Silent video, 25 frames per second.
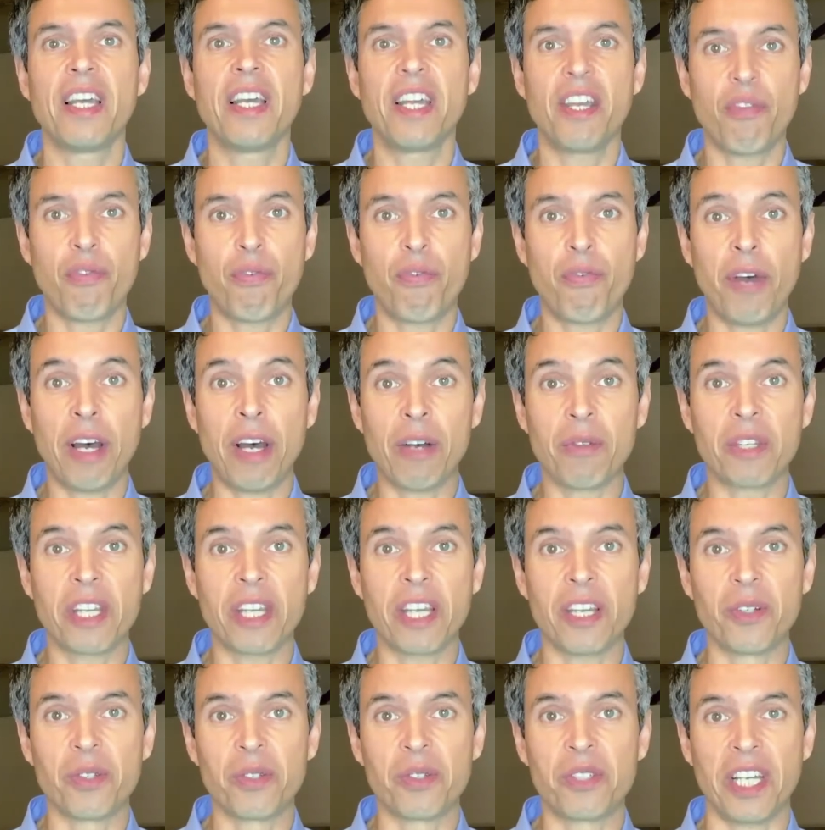If found
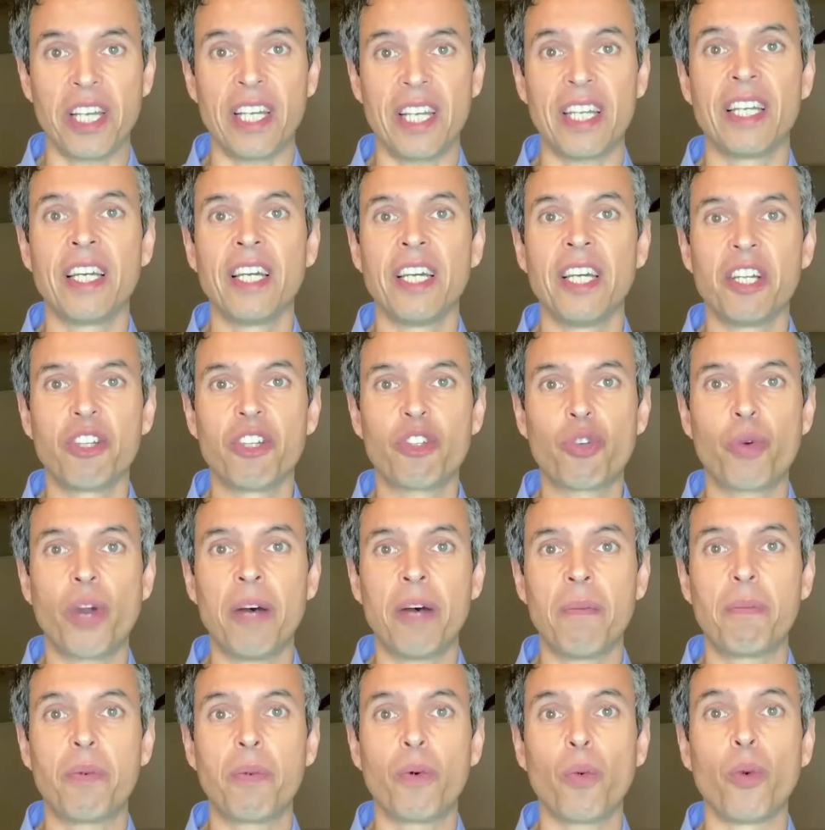guilty,
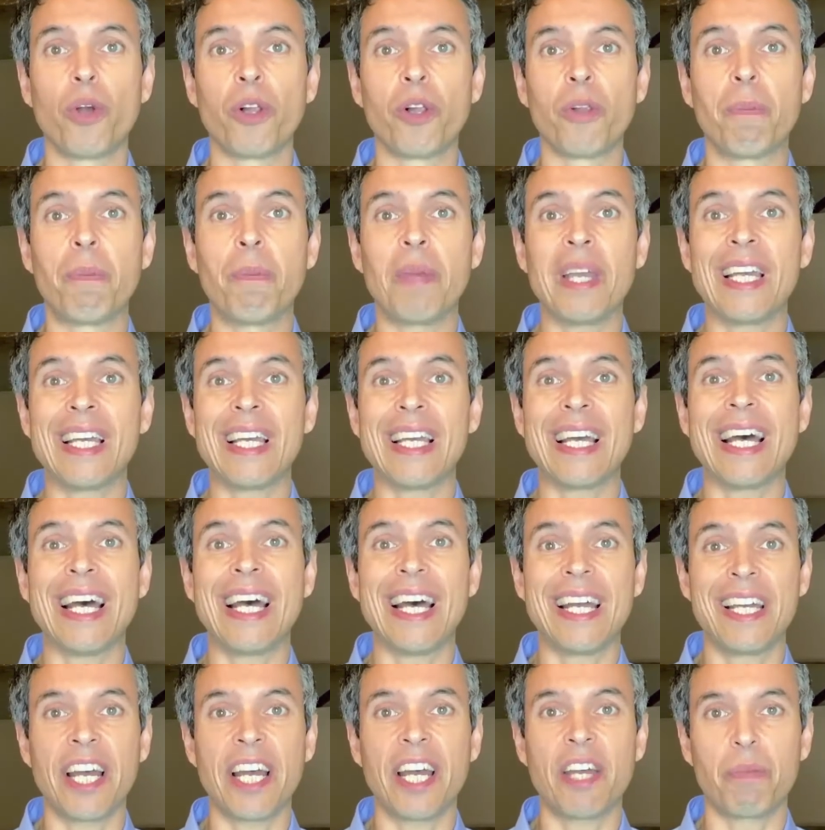Trump will be
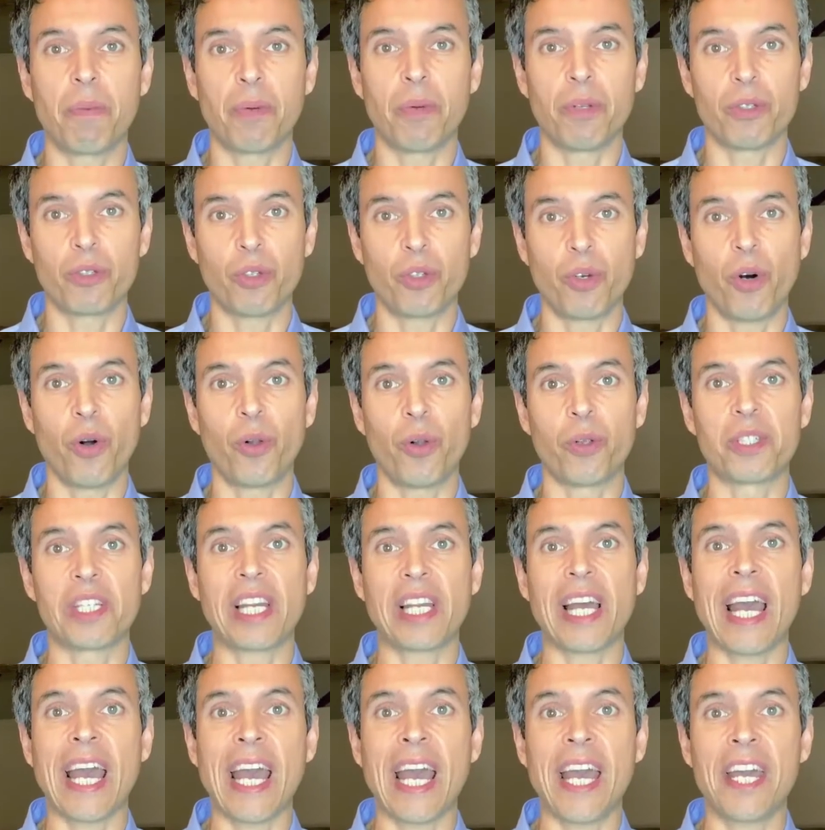unable to hold
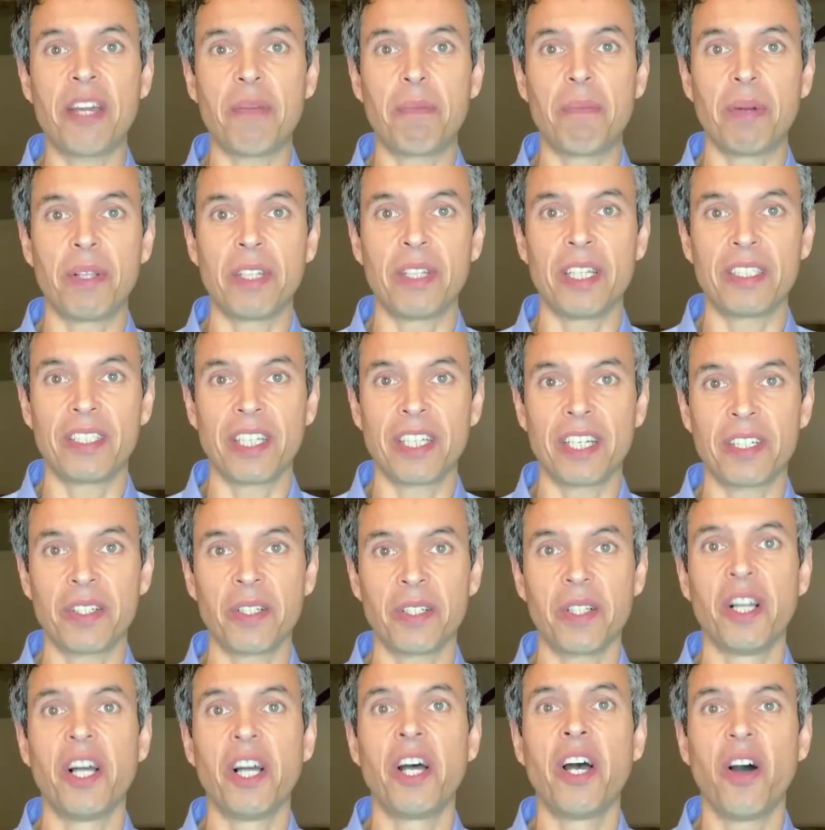any
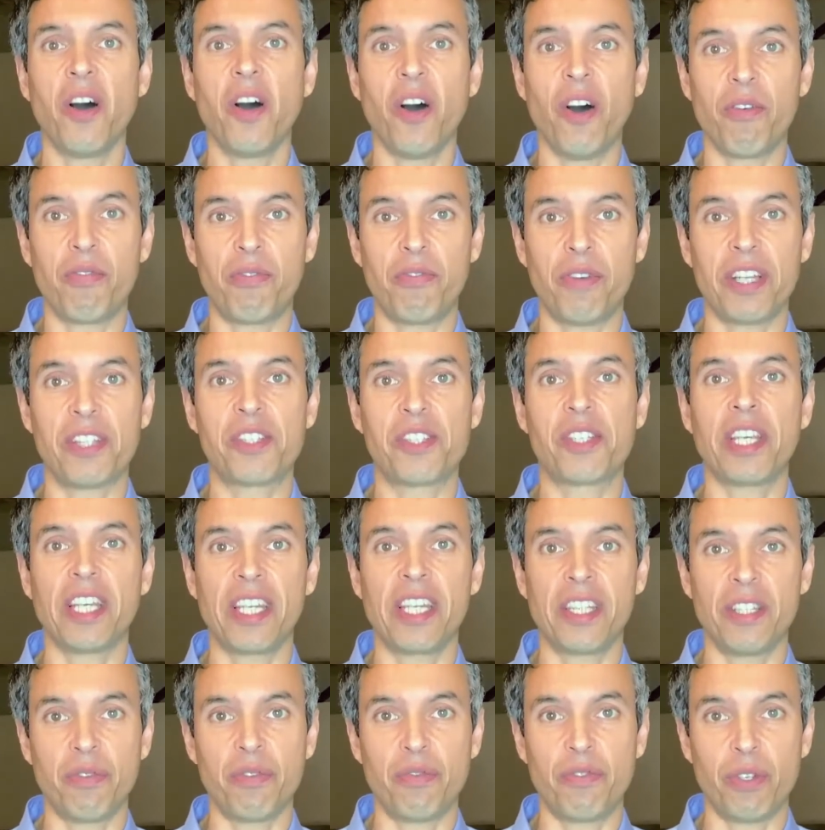political office
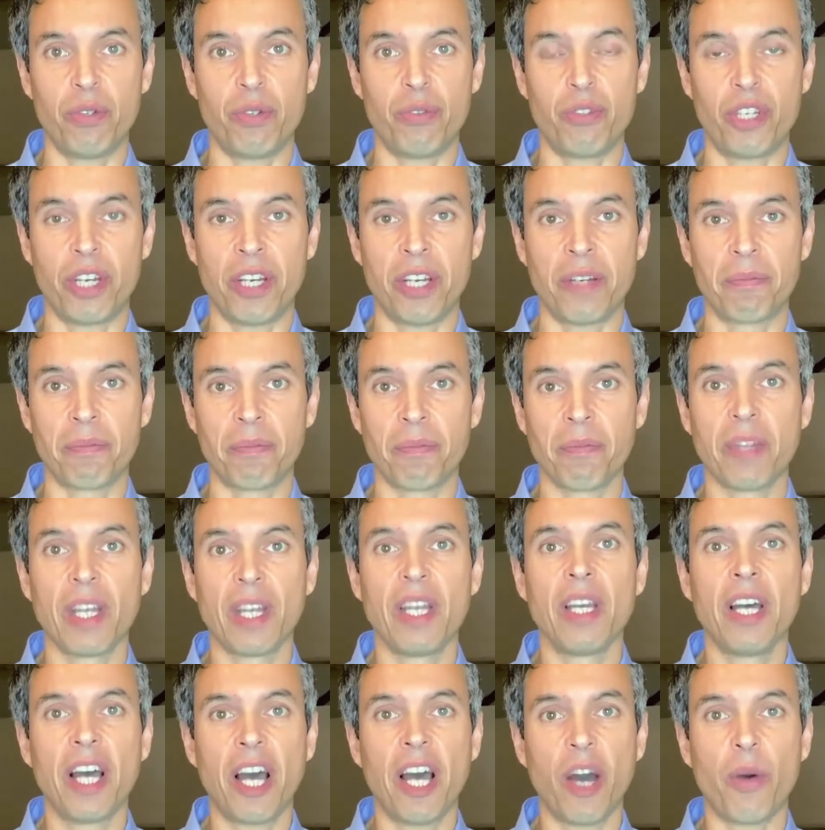in the future.
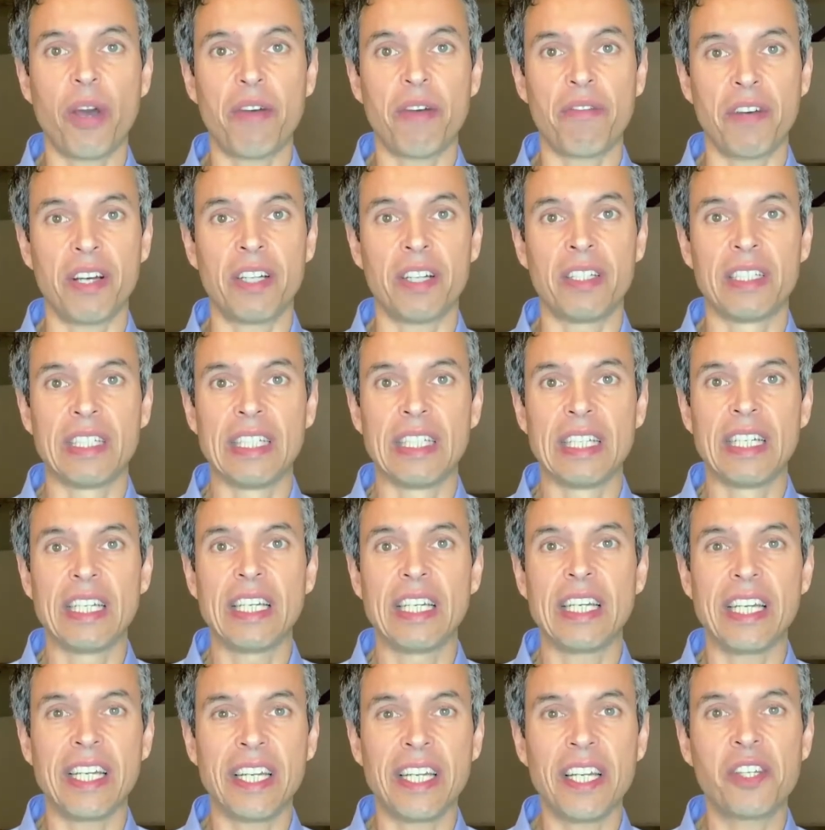However,
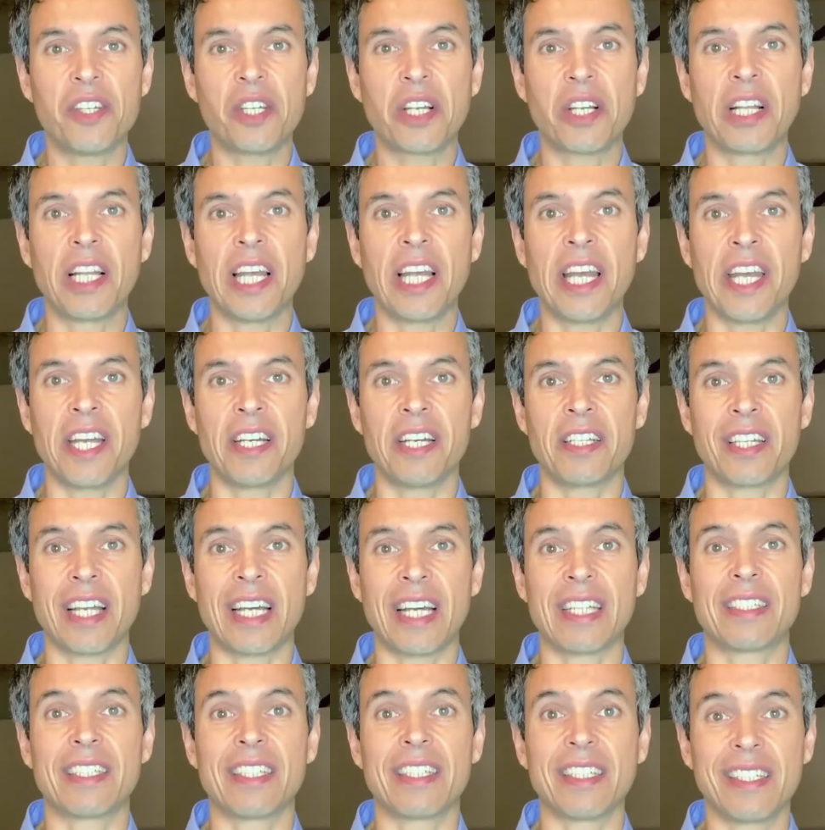it is clear
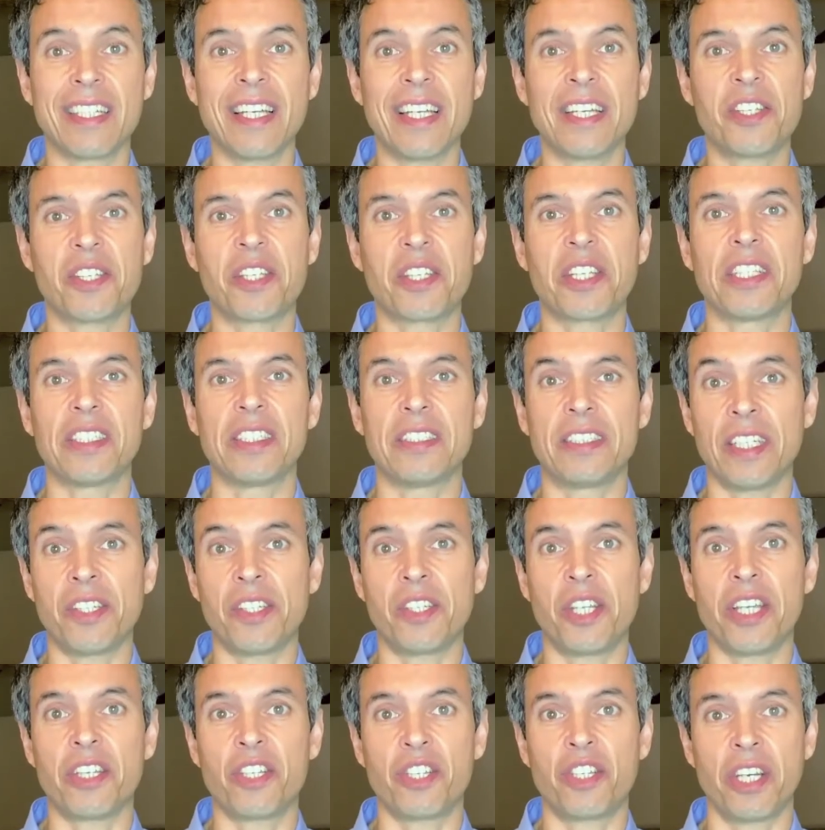that this
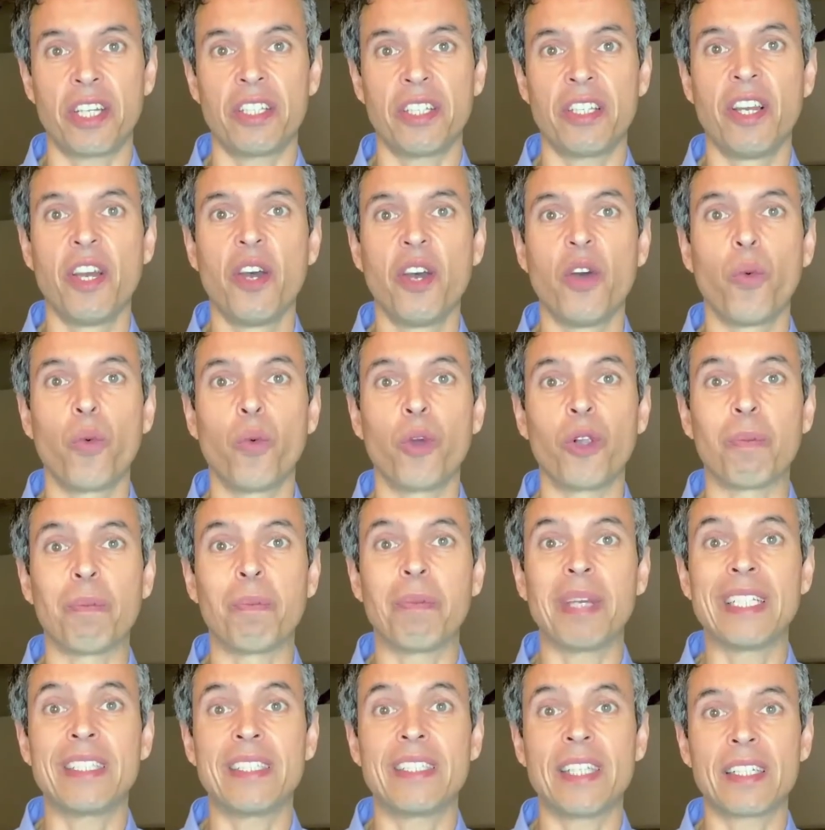decision will
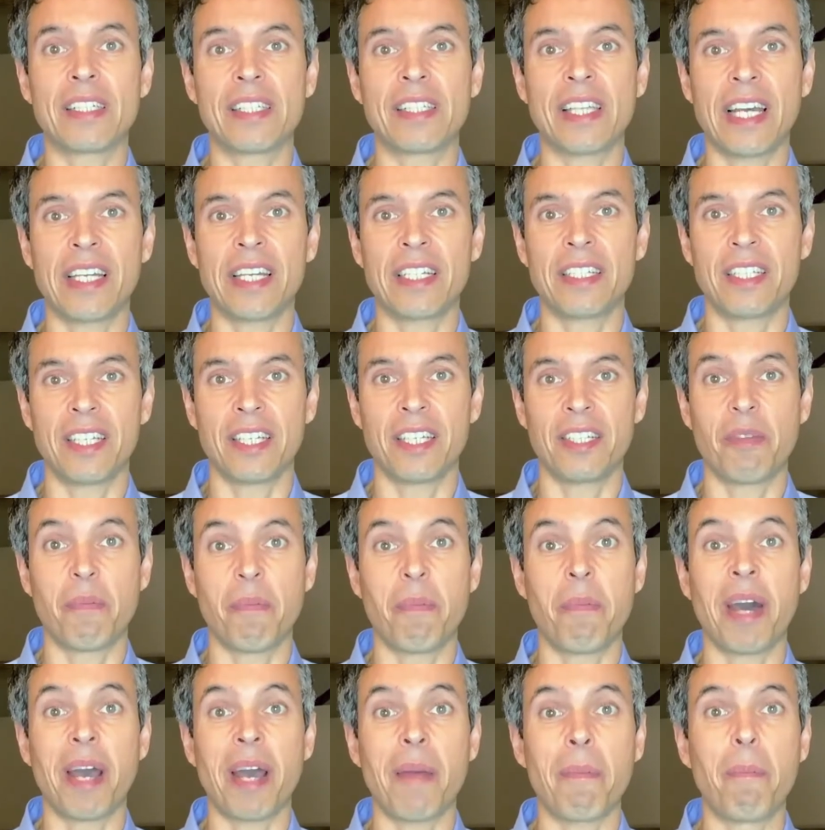be
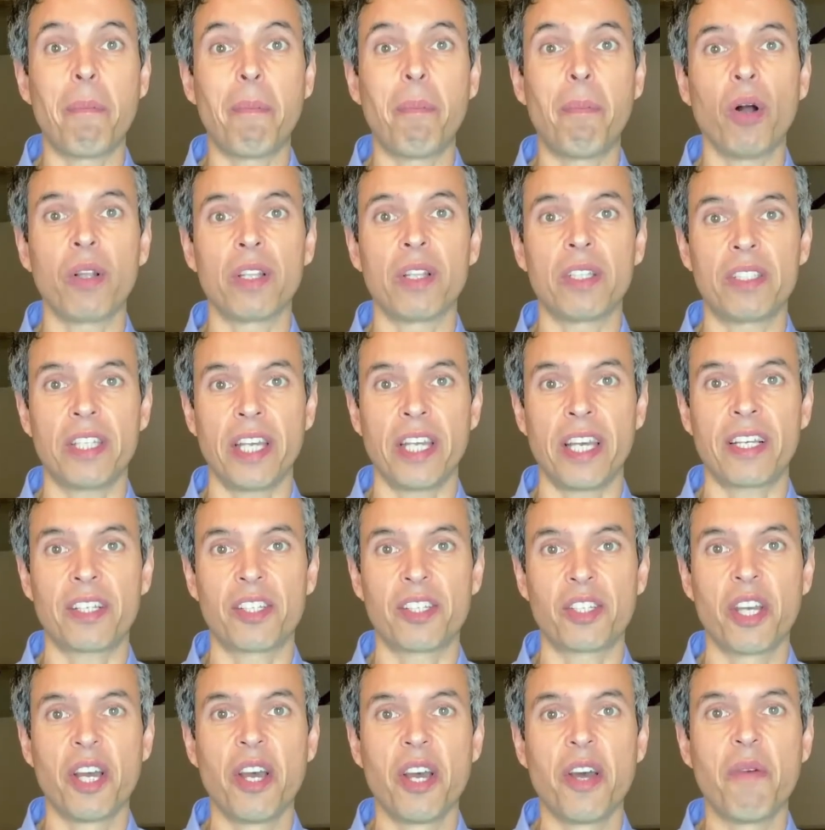dictated by
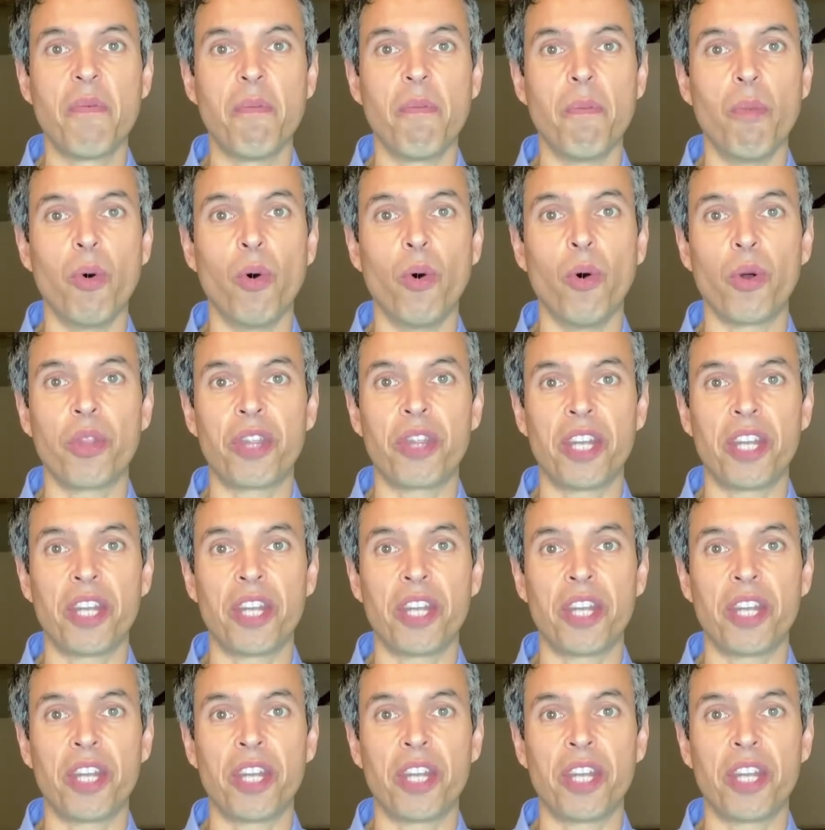politics more